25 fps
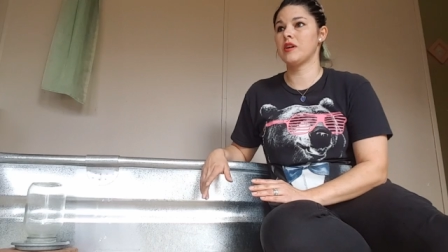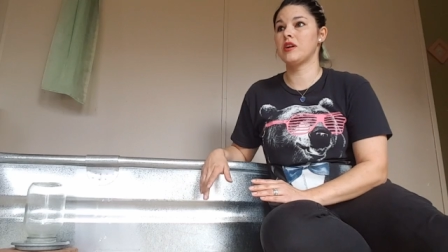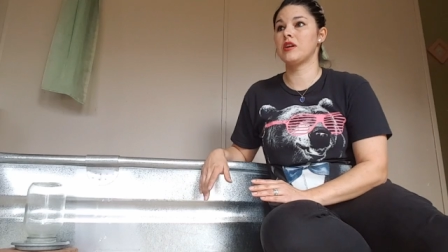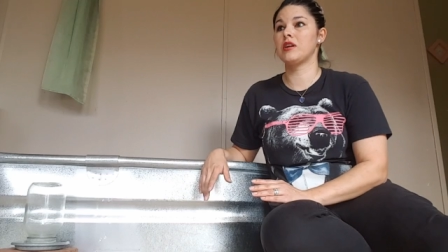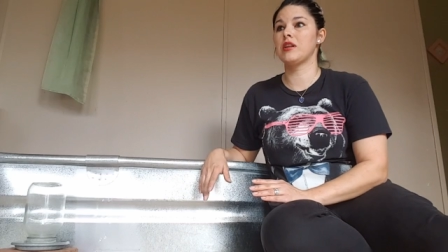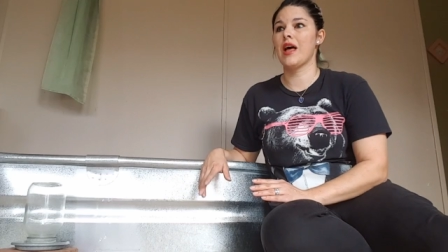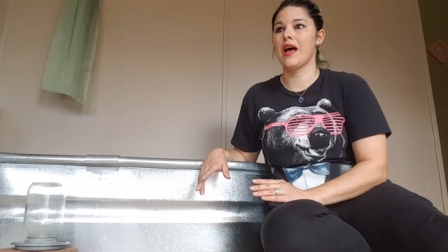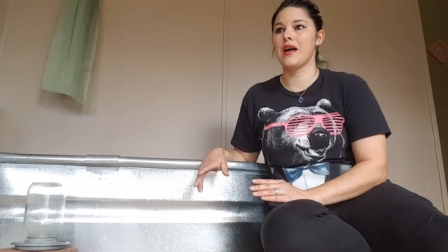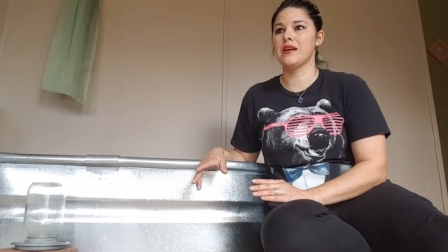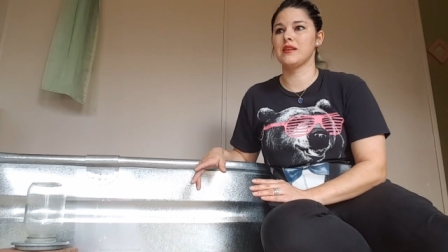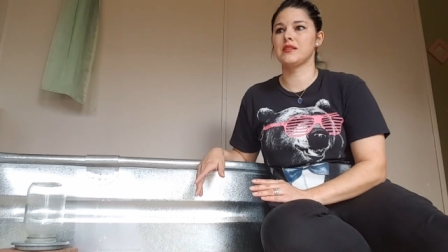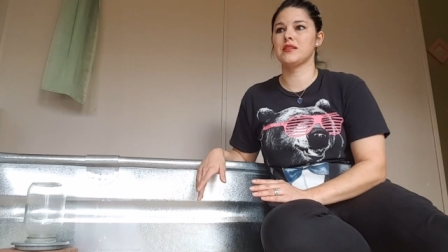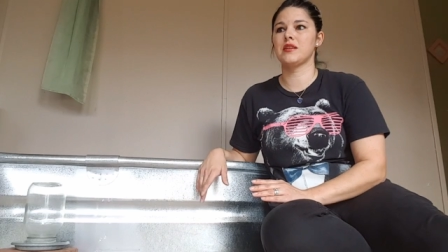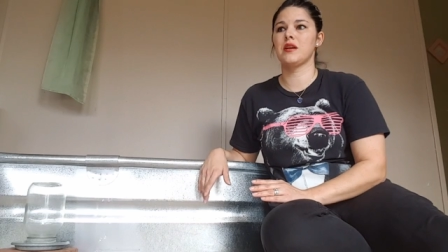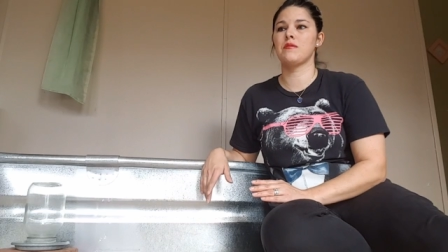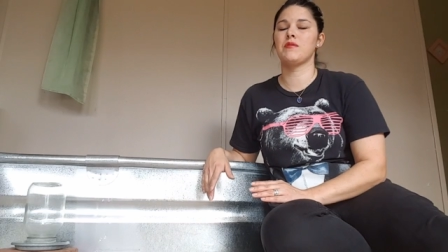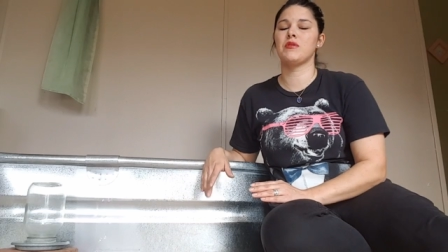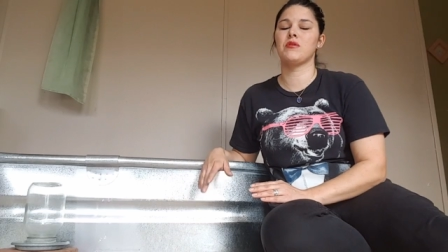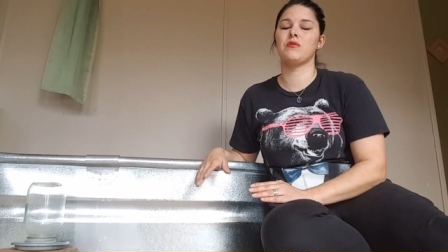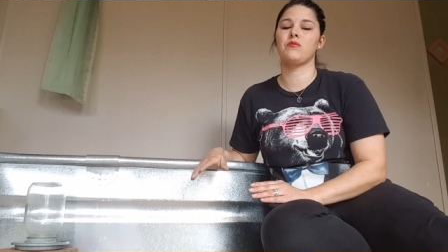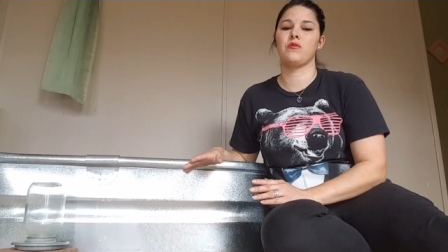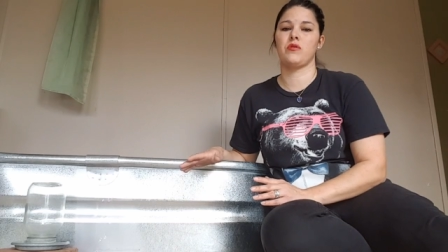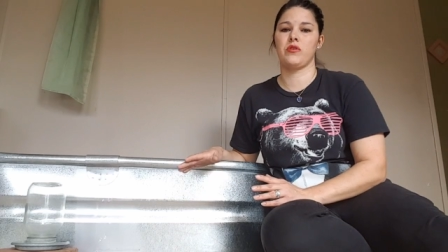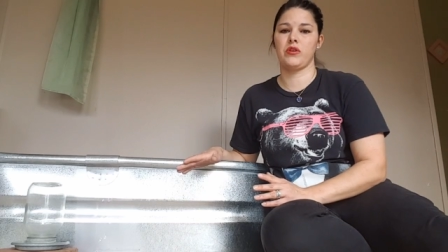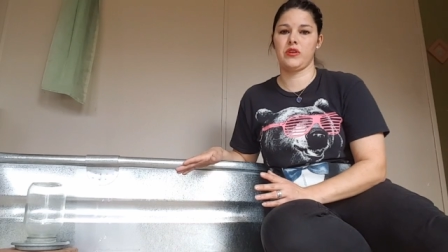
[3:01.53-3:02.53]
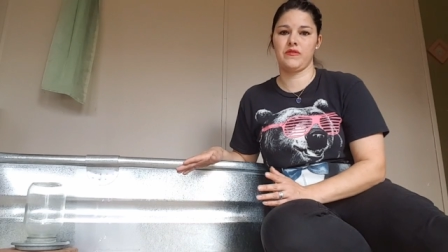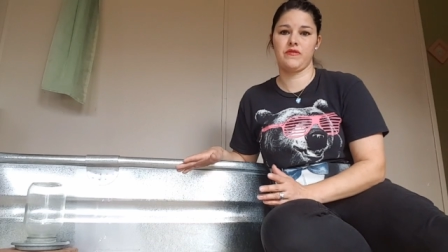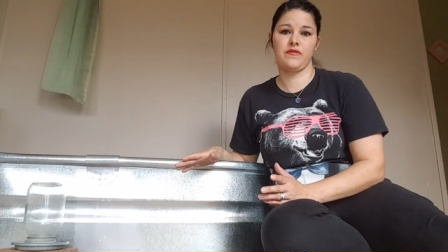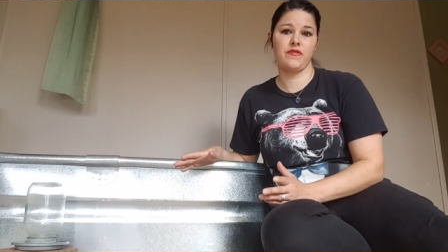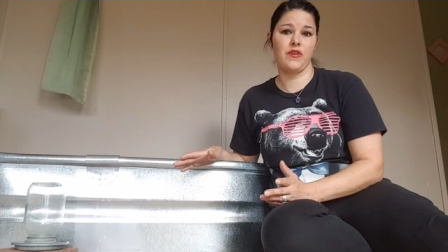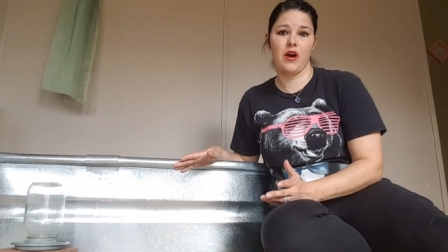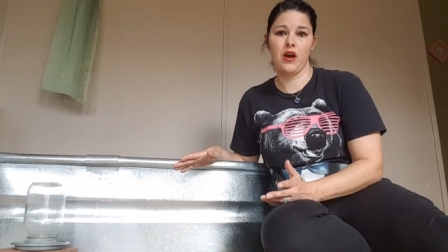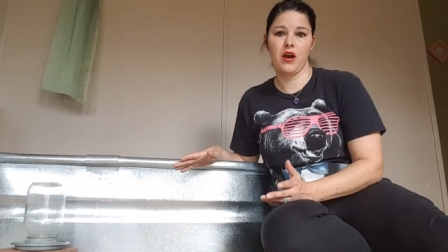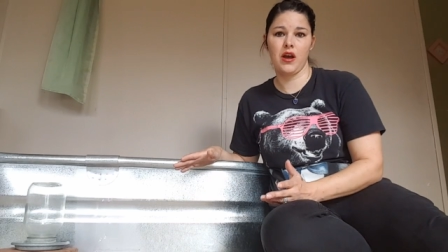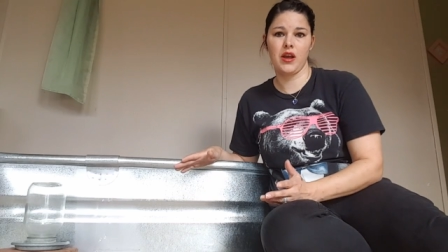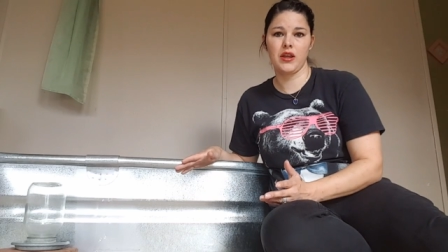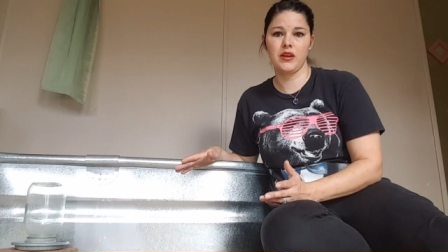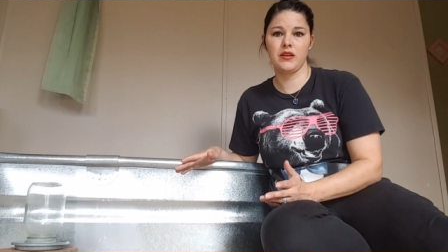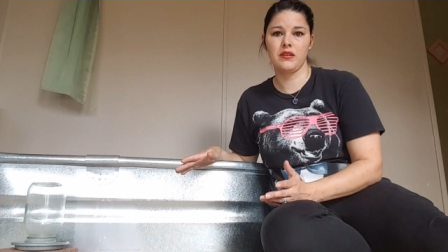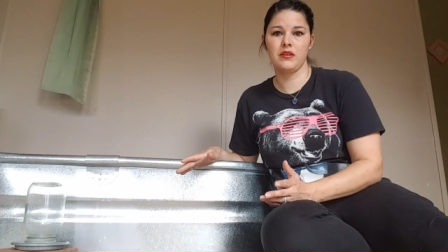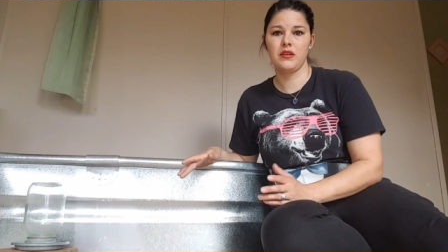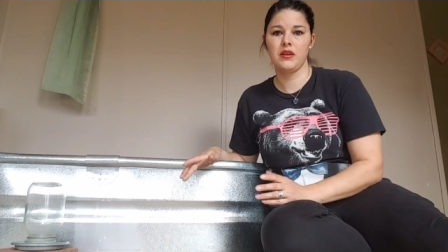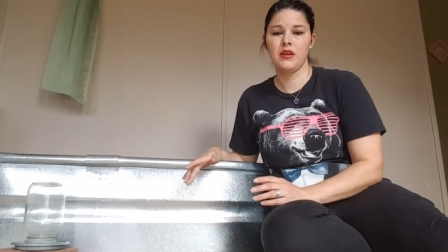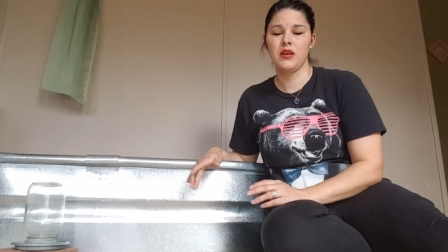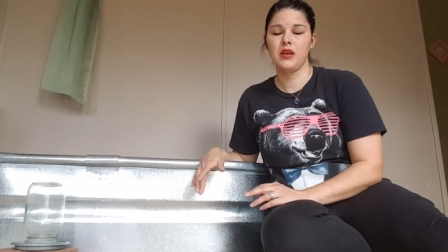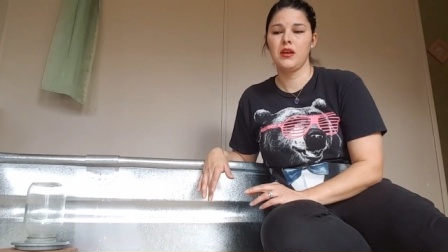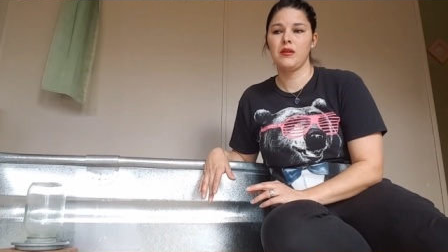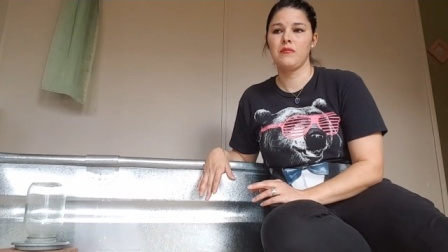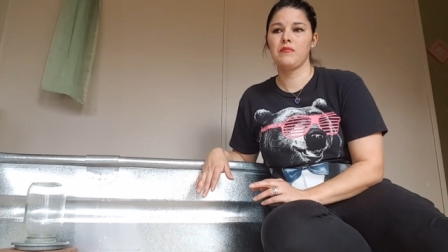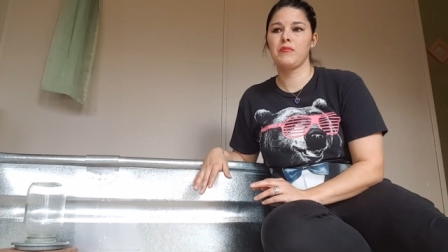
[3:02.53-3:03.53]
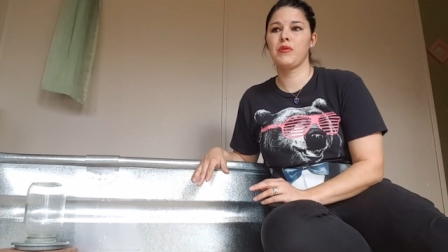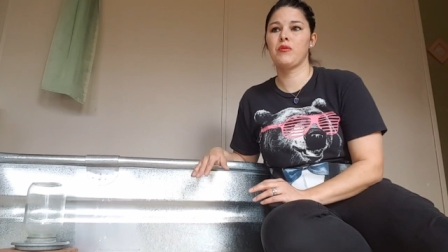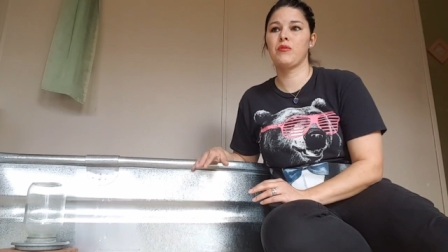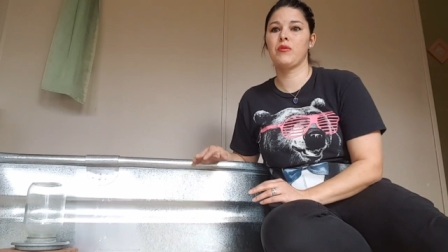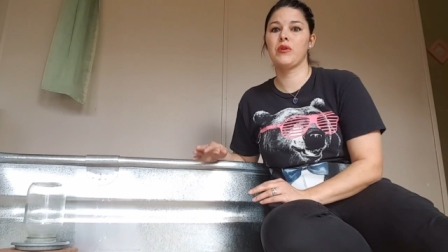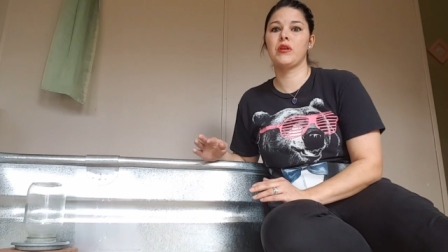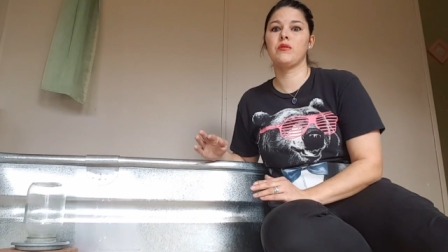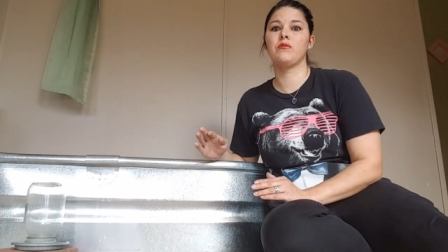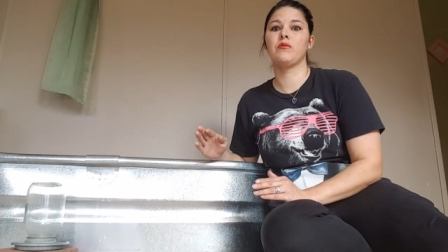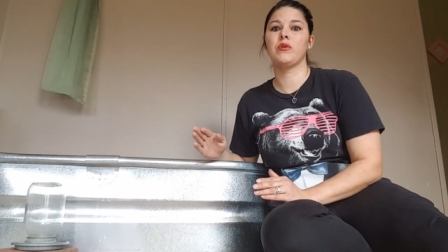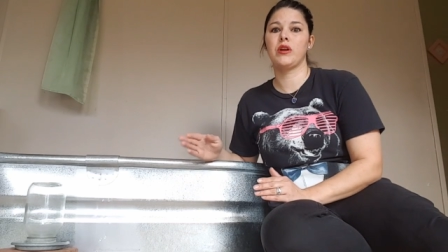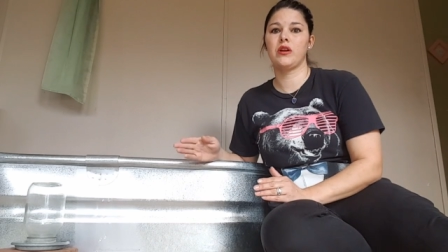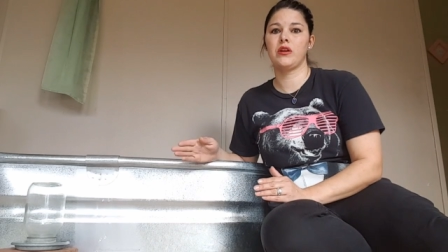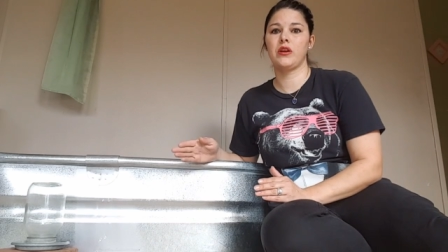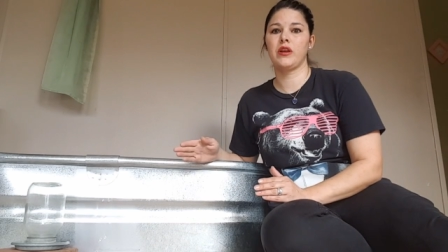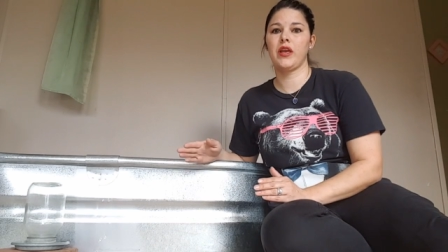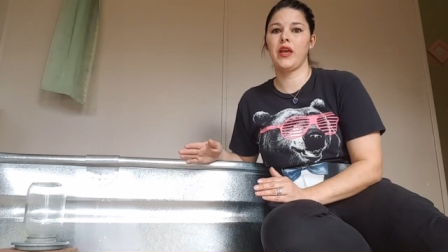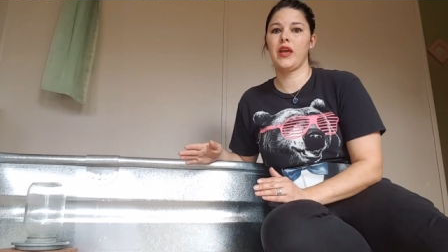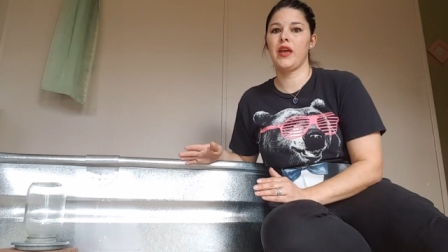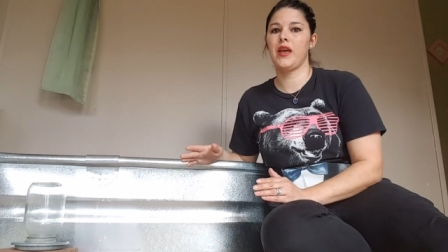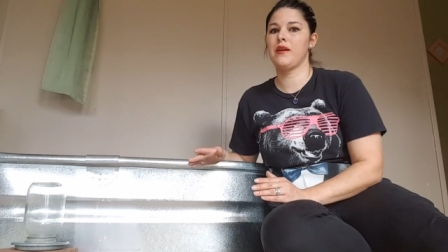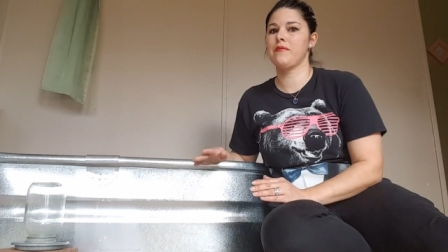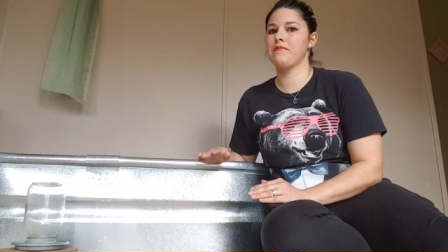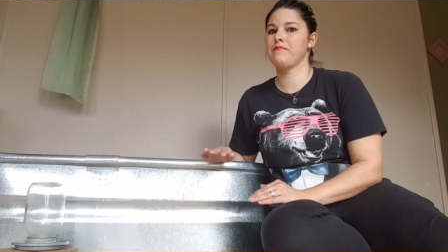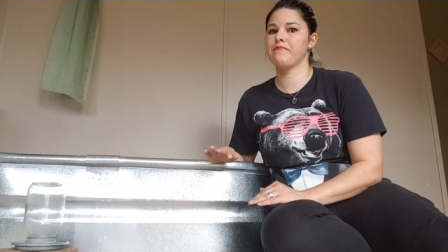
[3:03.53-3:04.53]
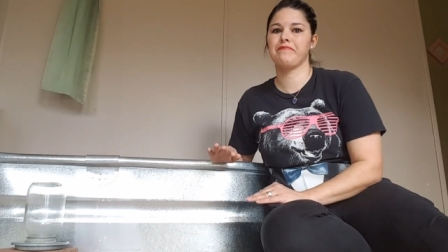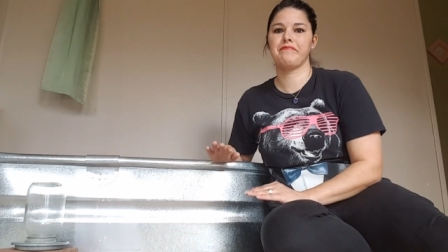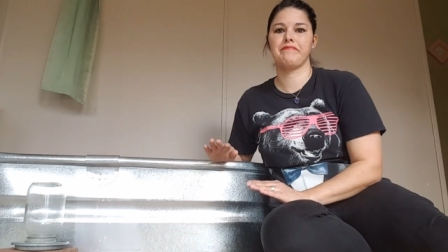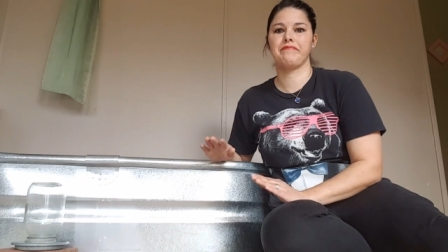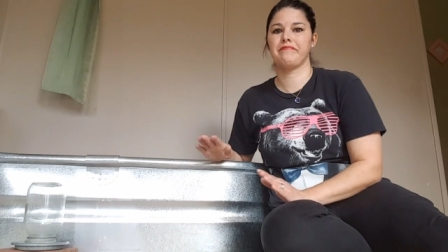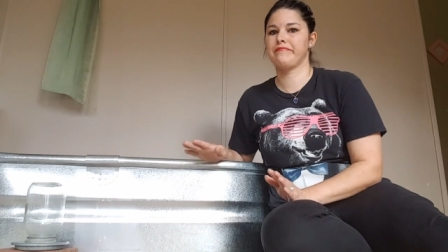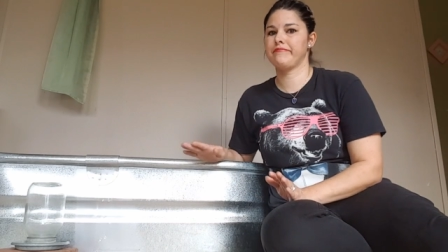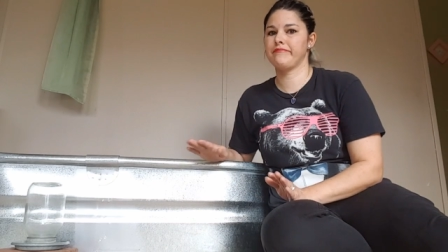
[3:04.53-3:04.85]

for her last summer worked fine, but when winter came,